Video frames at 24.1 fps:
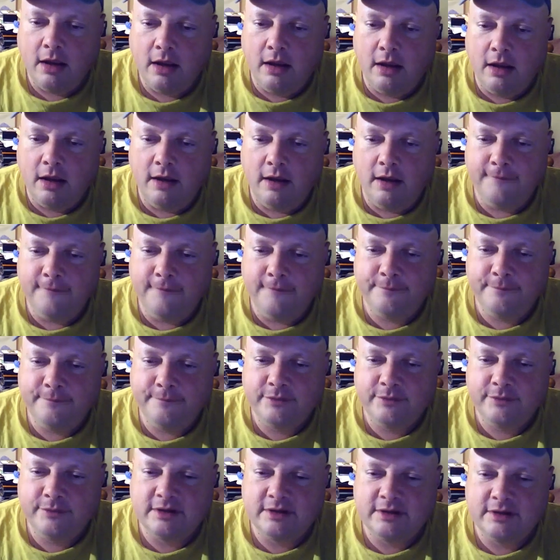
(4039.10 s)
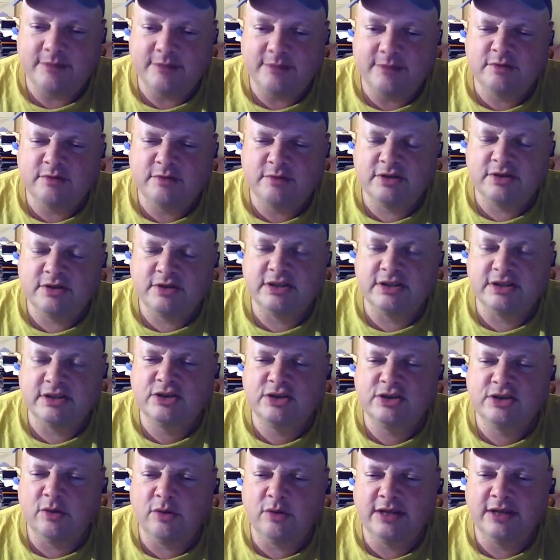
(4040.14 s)
Neptune Turns. Is
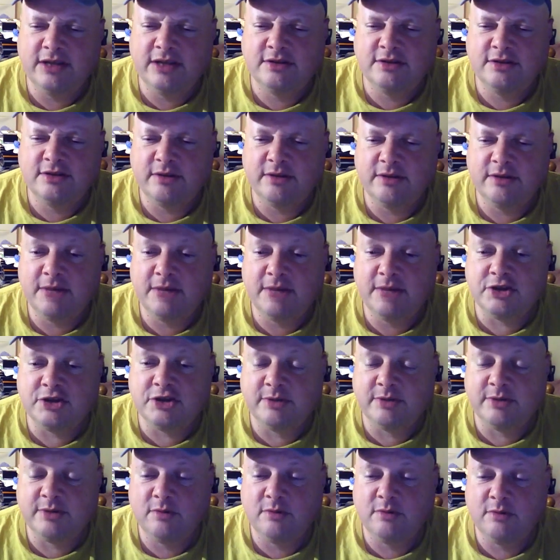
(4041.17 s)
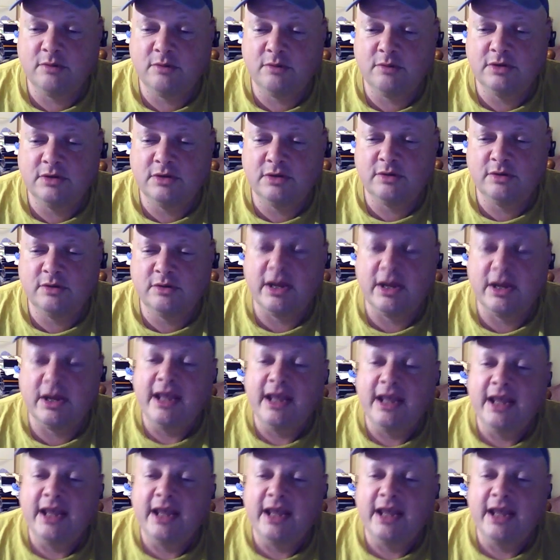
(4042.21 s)
John Lennon's song Imagine about a one world order?